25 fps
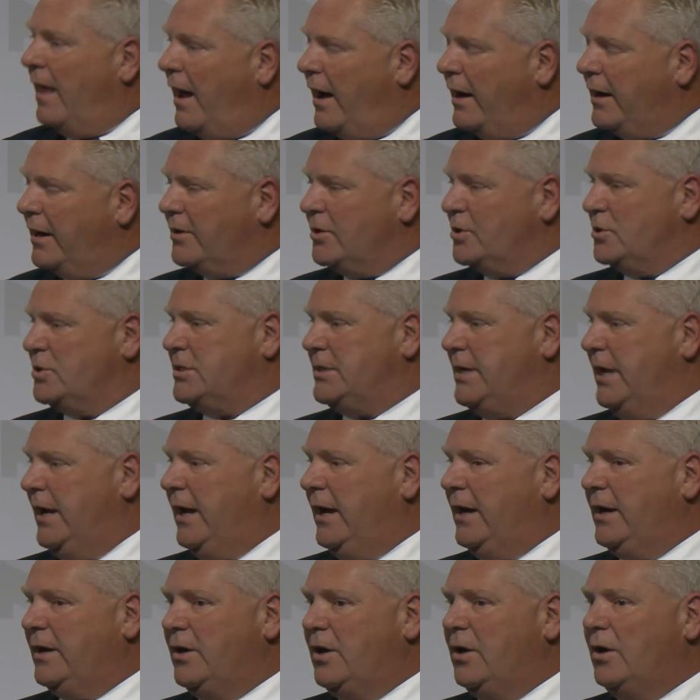I
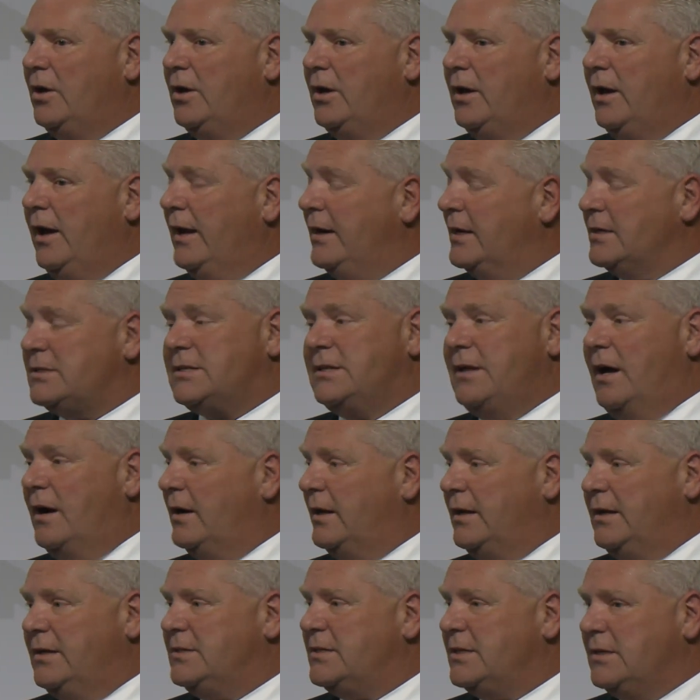understand, and it's not
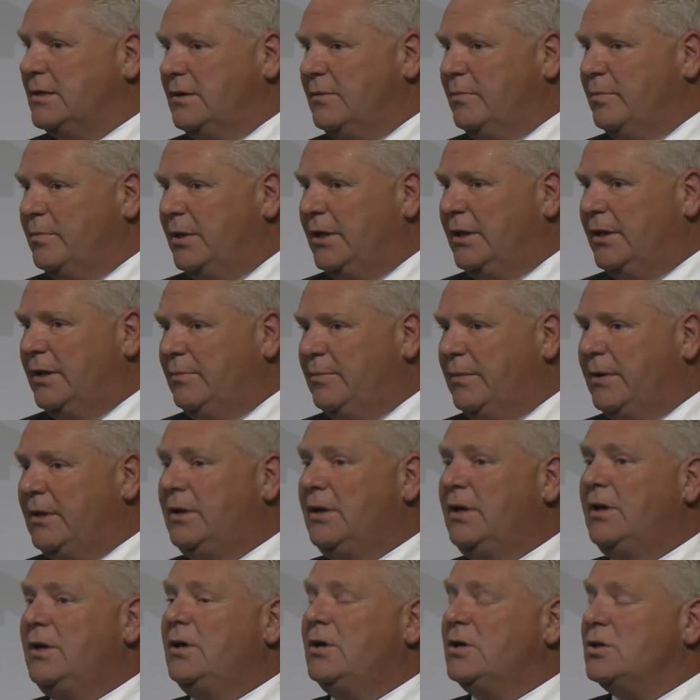easy, believe me,
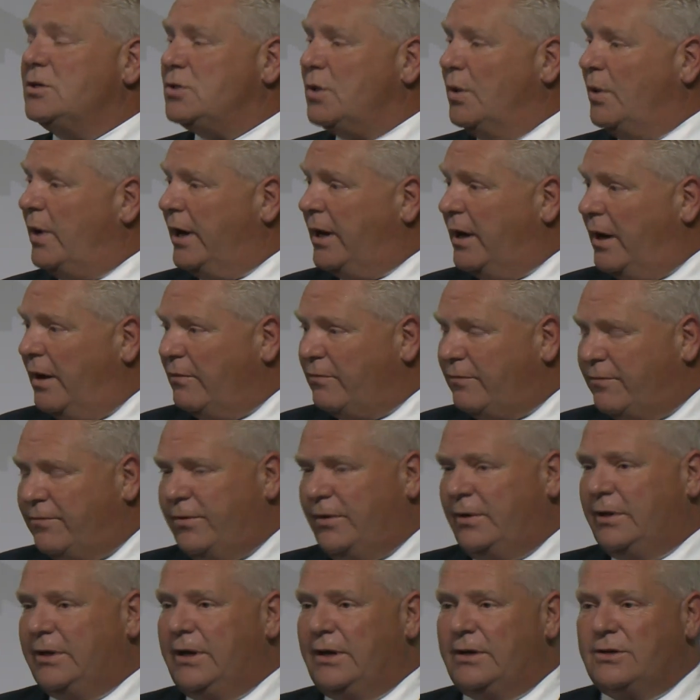so I
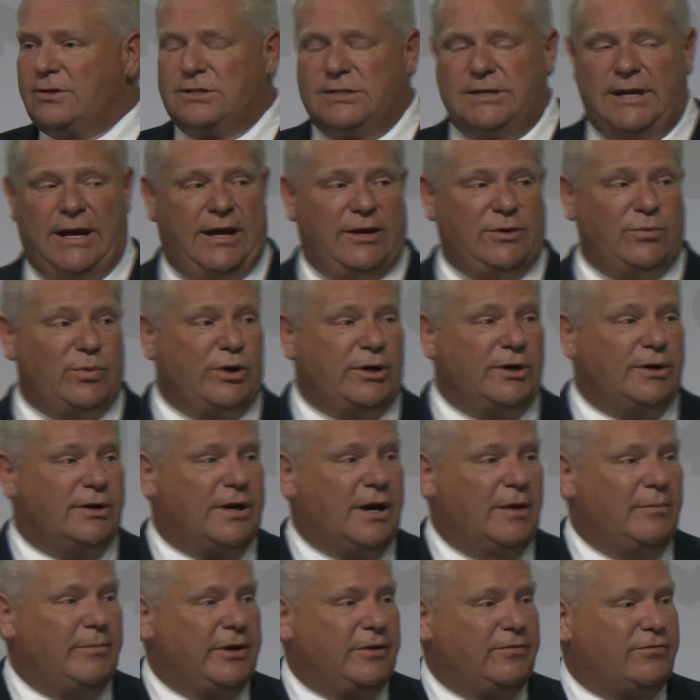fully understand where you're
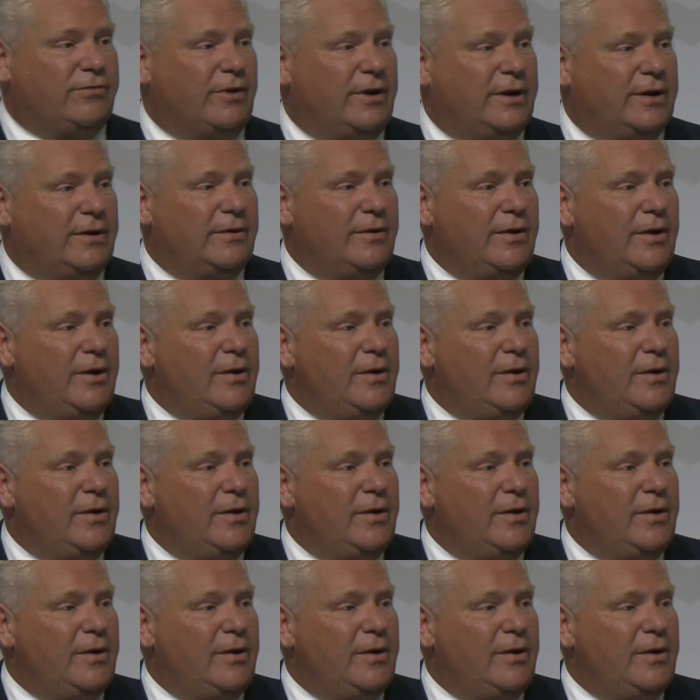coming from.